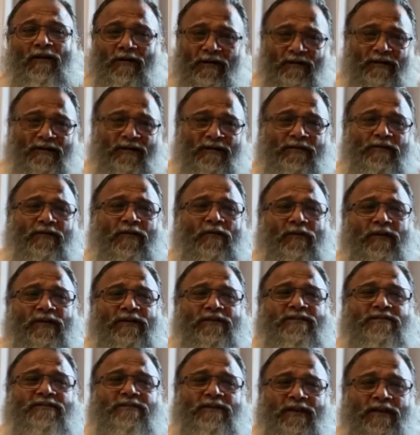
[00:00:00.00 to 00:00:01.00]
In other
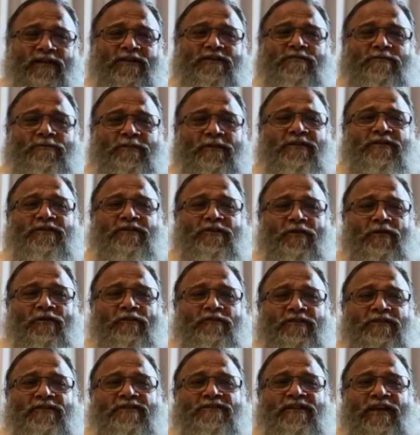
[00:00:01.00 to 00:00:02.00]
words, expression
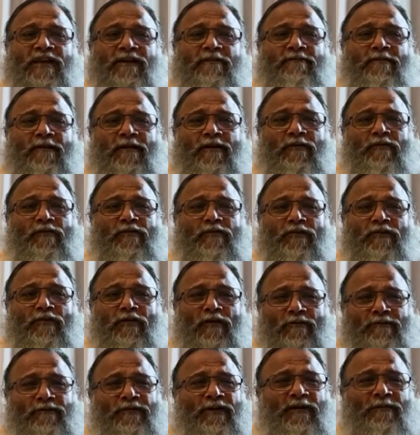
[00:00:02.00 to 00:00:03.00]
of the self alone,
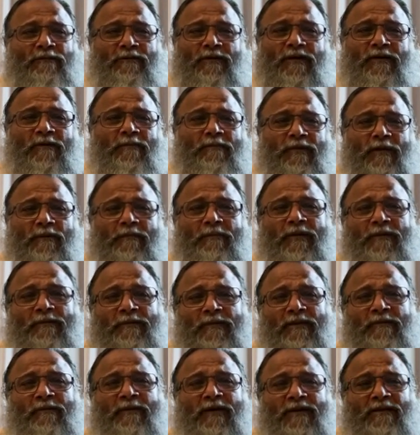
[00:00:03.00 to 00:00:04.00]
of that Parabrahma
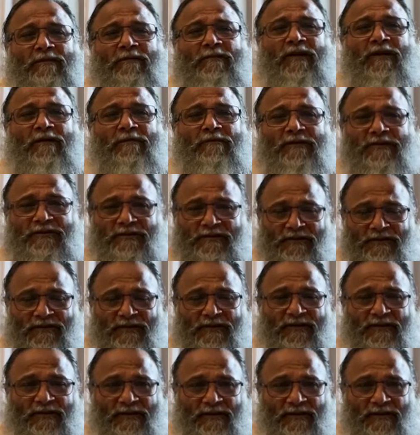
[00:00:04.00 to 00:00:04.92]
Paramatma, which,